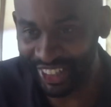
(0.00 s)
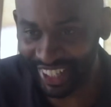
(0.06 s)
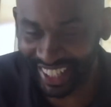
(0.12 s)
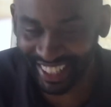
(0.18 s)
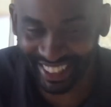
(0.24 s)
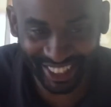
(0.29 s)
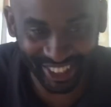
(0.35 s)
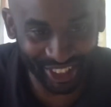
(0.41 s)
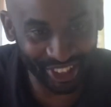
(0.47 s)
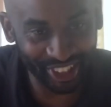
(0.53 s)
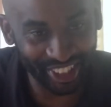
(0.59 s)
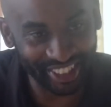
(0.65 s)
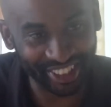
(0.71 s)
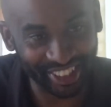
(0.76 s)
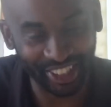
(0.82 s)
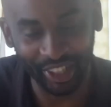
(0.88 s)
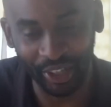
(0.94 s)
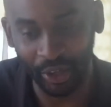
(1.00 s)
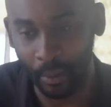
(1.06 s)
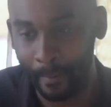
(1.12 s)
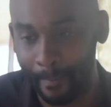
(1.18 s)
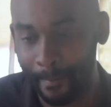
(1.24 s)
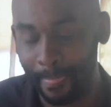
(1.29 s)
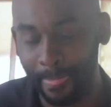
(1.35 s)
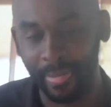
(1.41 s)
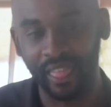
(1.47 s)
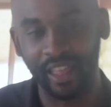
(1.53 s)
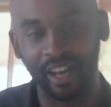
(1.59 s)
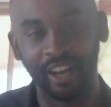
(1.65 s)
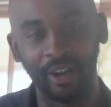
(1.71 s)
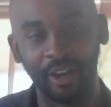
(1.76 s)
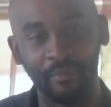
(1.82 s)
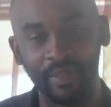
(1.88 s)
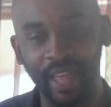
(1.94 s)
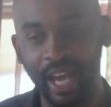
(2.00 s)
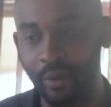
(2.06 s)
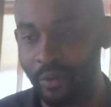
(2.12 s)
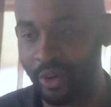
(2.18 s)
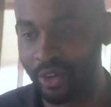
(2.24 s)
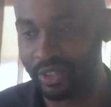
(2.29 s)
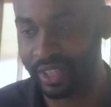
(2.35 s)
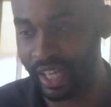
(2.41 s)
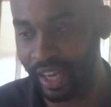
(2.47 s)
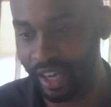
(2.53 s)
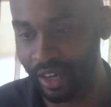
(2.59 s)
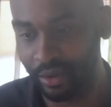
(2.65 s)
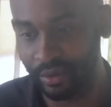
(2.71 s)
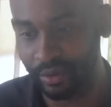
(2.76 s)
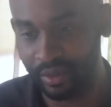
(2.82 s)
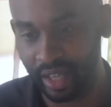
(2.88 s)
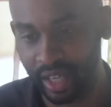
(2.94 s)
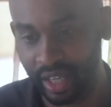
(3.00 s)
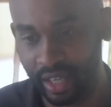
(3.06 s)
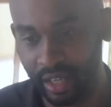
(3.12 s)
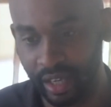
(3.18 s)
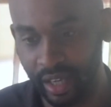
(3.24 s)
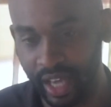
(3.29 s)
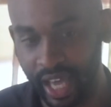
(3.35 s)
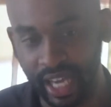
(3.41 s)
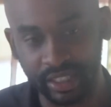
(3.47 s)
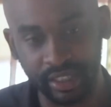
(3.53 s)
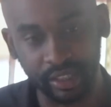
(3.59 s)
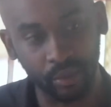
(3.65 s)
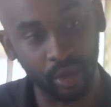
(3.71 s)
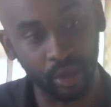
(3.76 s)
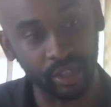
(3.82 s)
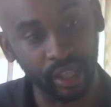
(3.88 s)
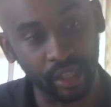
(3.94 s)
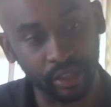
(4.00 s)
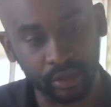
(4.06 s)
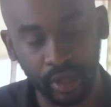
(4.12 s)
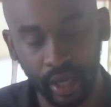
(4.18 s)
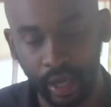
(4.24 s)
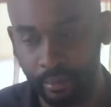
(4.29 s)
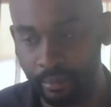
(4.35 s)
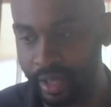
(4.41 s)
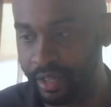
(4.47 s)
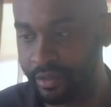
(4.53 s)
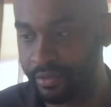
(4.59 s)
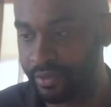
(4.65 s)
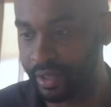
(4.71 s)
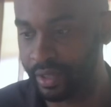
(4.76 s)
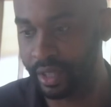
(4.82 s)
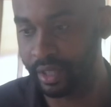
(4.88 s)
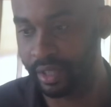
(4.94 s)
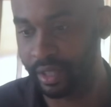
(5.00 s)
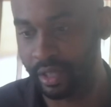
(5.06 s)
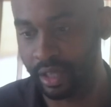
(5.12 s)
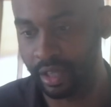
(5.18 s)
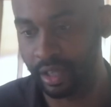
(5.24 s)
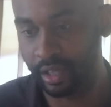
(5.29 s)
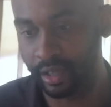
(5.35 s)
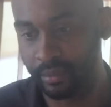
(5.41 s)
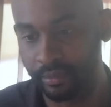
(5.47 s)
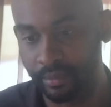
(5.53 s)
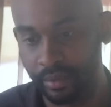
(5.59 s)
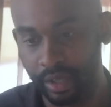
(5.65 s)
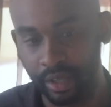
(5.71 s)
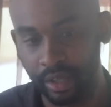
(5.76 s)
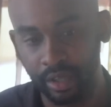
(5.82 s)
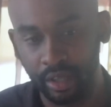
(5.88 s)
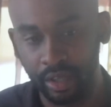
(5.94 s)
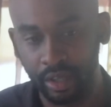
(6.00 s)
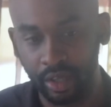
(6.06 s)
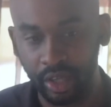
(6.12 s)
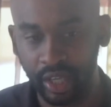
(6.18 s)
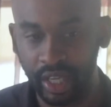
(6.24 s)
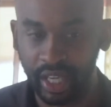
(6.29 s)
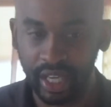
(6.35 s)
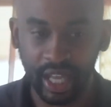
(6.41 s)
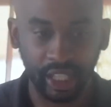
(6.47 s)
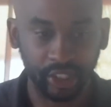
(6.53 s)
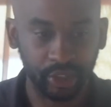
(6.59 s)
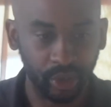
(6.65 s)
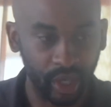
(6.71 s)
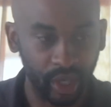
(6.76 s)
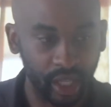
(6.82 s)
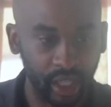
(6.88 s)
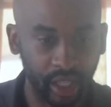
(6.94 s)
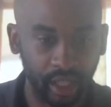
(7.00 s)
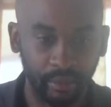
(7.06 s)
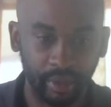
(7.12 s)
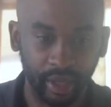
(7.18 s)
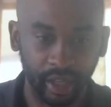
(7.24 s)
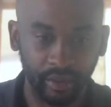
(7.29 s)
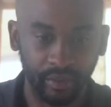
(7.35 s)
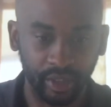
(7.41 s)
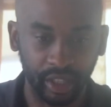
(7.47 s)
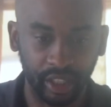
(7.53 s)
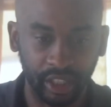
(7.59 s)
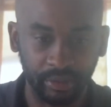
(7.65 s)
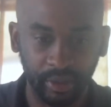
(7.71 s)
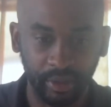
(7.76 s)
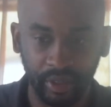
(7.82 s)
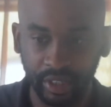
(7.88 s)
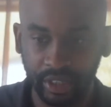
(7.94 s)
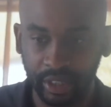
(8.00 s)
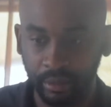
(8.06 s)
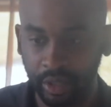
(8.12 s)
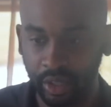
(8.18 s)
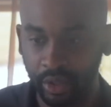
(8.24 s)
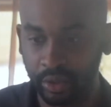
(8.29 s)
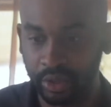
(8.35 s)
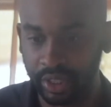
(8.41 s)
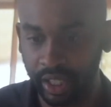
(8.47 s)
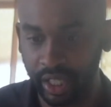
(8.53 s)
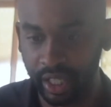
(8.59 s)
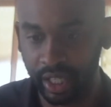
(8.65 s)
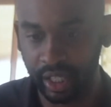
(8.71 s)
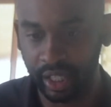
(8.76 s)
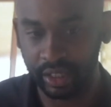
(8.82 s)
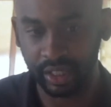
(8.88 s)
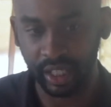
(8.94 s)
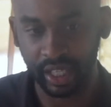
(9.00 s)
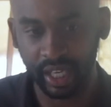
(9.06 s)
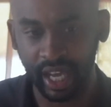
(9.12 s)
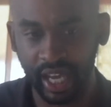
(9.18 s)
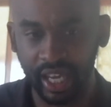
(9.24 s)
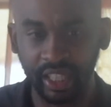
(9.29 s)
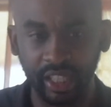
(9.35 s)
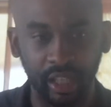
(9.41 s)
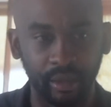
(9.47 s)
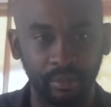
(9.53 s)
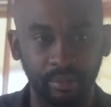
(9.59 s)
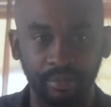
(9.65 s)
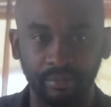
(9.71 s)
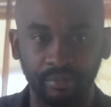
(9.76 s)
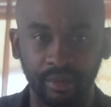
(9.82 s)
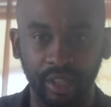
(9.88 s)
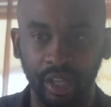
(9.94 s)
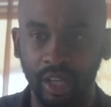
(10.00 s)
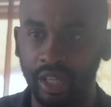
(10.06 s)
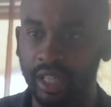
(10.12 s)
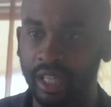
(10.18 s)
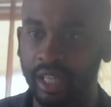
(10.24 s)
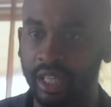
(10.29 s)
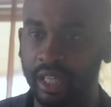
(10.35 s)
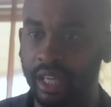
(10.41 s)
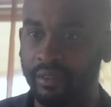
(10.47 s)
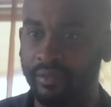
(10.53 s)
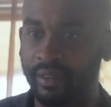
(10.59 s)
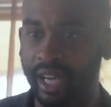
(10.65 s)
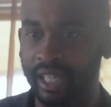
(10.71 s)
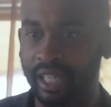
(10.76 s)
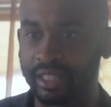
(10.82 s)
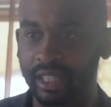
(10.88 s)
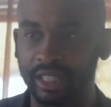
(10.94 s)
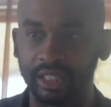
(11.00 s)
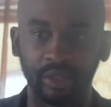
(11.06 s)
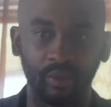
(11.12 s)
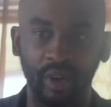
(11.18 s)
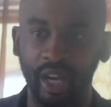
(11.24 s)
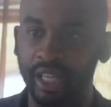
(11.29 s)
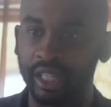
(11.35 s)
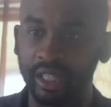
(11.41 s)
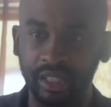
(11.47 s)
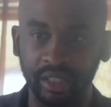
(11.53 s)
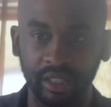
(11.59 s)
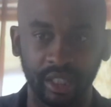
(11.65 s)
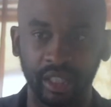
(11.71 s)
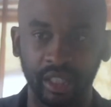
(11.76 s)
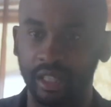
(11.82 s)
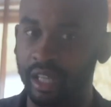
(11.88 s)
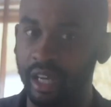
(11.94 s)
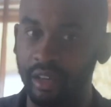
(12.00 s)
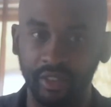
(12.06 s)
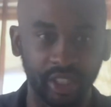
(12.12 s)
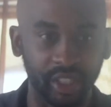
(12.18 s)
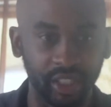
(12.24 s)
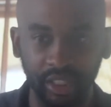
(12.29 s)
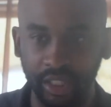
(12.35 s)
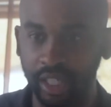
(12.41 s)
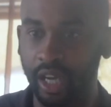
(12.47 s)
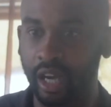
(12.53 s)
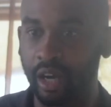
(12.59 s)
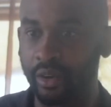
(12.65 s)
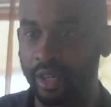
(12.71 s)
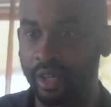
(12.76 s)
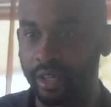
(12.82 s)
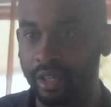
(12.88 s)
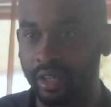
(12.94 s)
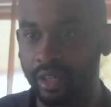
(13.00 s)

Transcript: Let's do it. So that worked out, and it actually worked out to our benefit. Getting that training and be able to experience some of those things, and I ended up, luckily enough, I got stationed right in DC. Love the DC area.